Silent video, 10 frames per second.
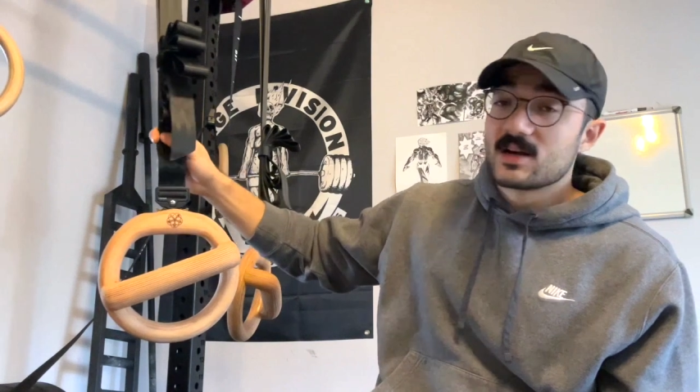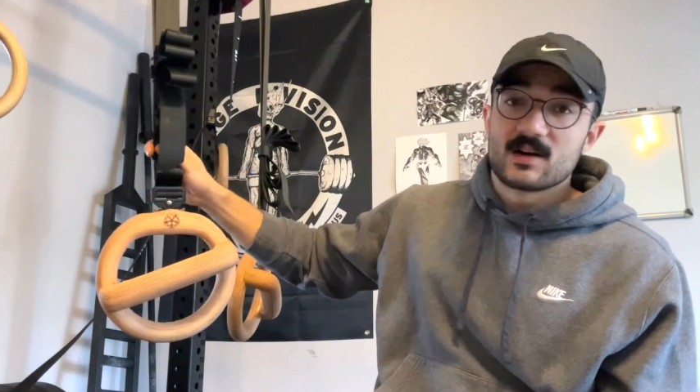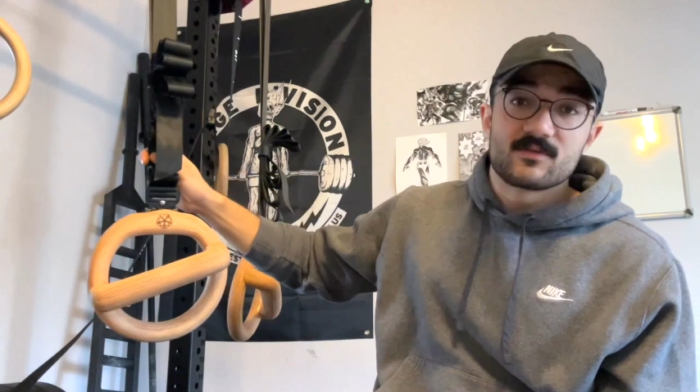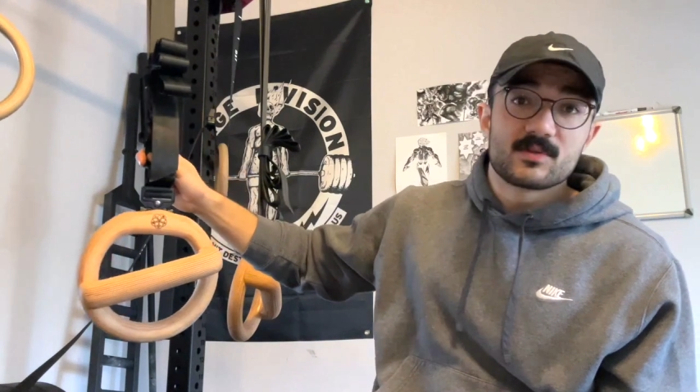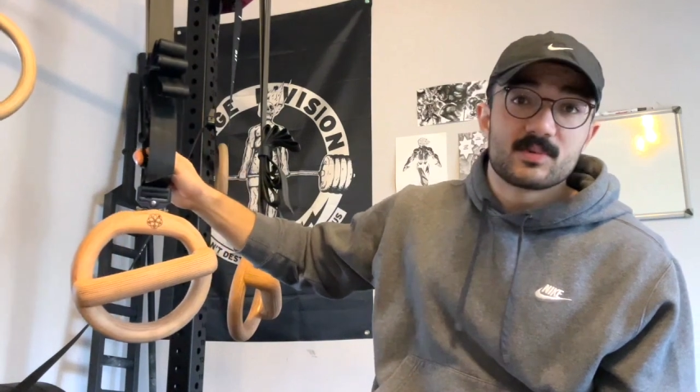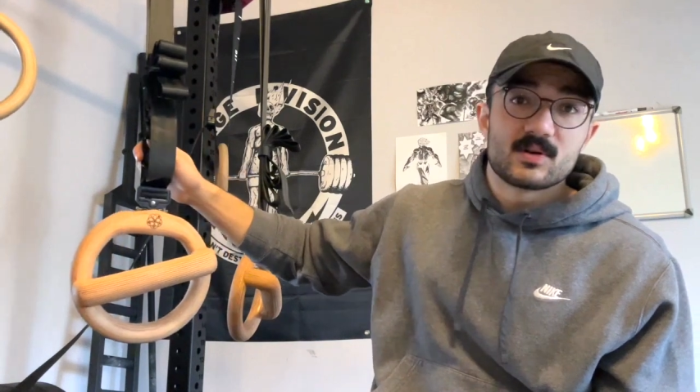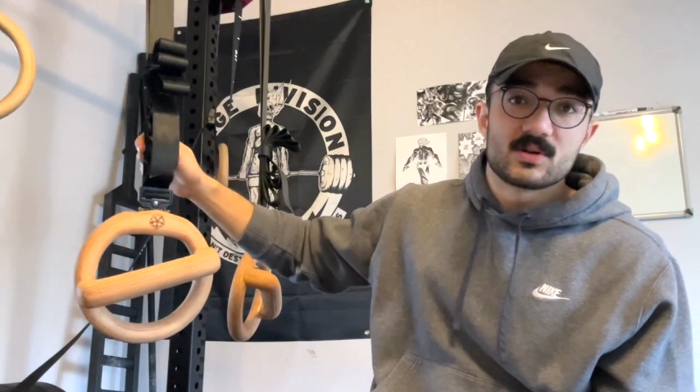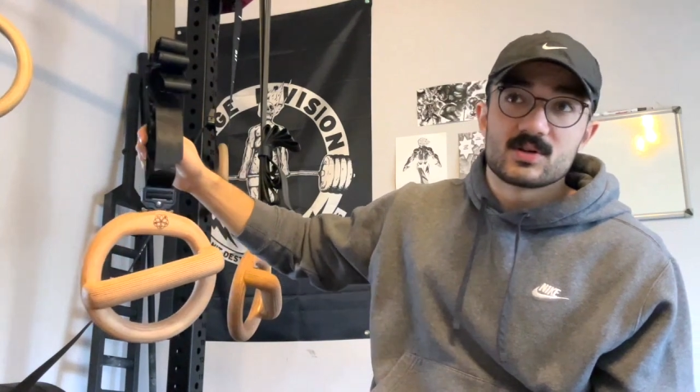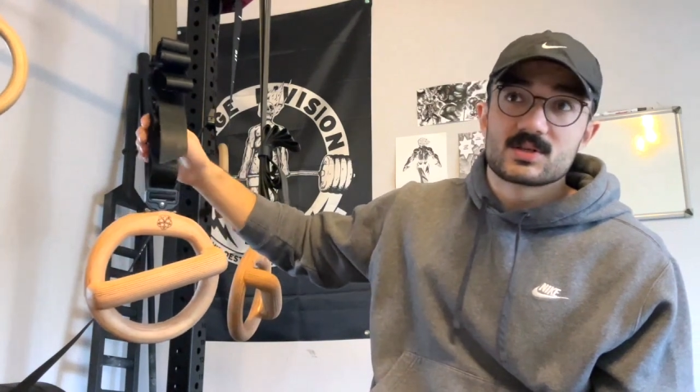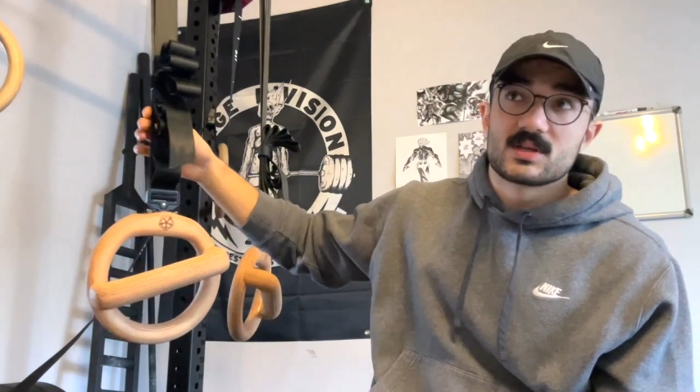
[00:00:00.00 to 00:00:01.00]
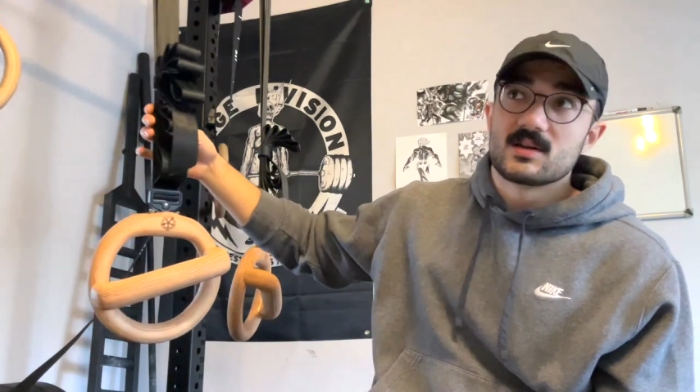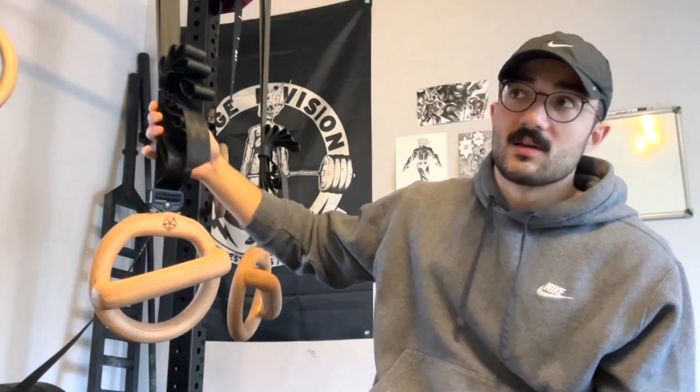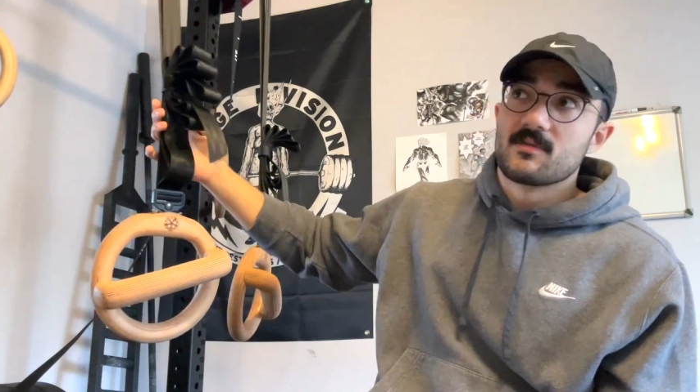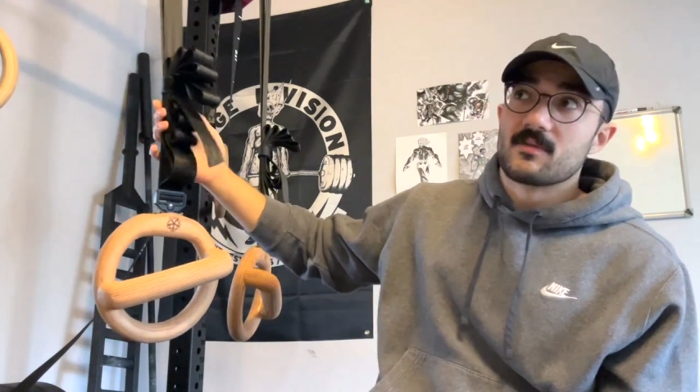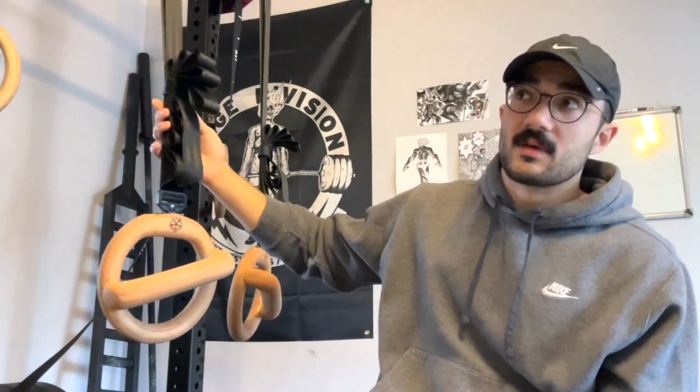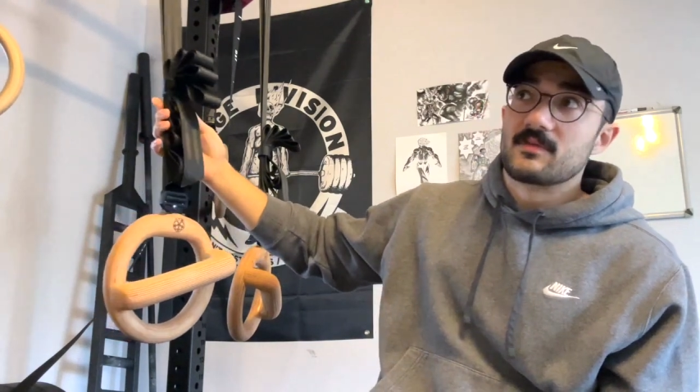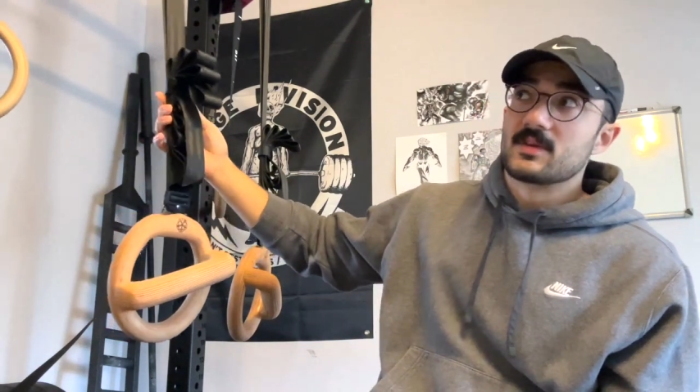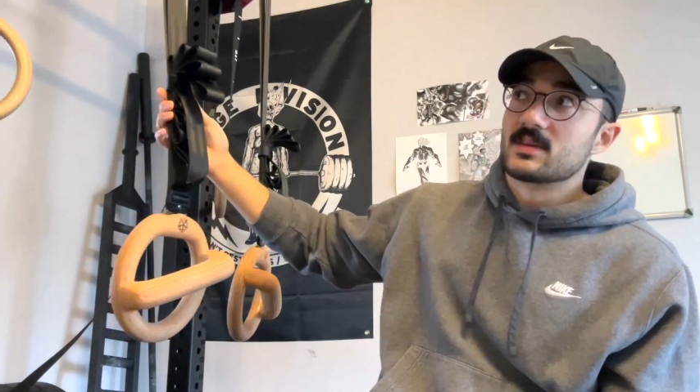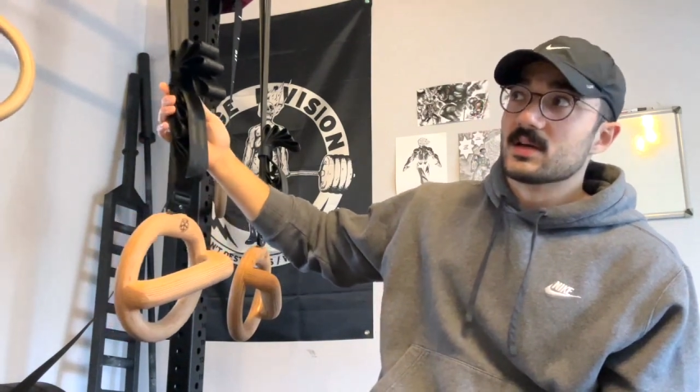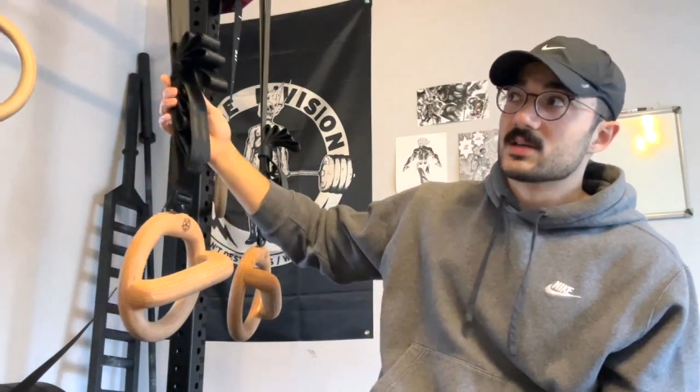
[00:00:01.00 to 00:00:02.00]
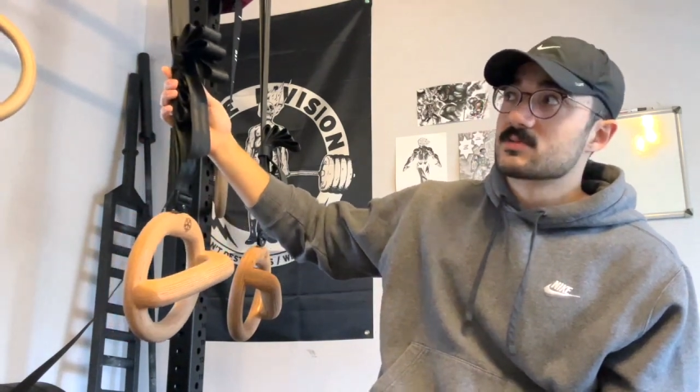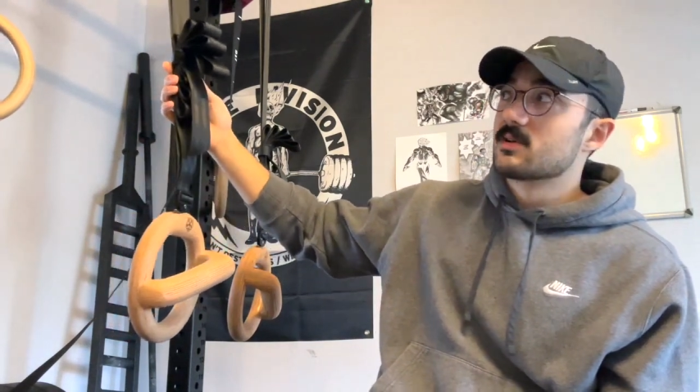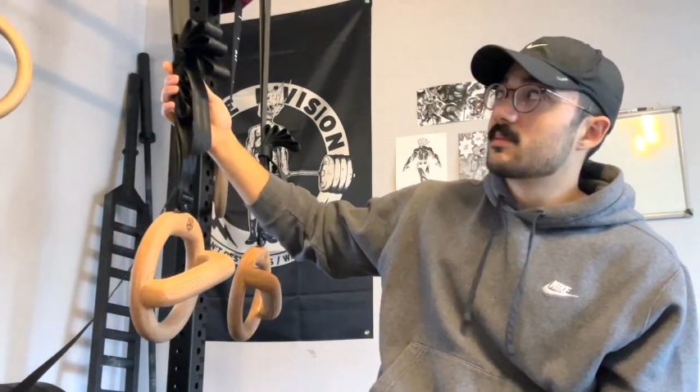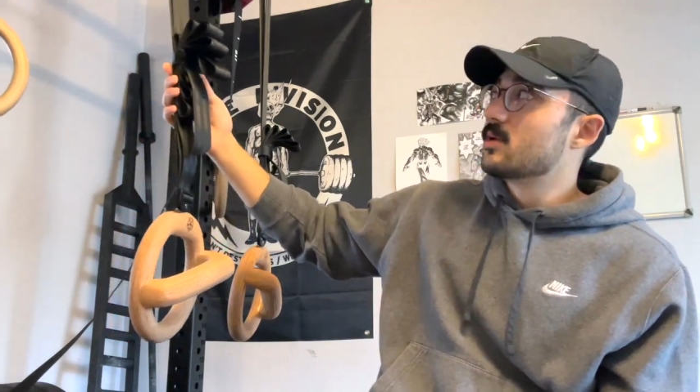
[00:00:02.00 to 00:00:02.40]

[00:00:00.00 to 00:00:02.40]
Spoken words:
comfortable on your skin if it does rub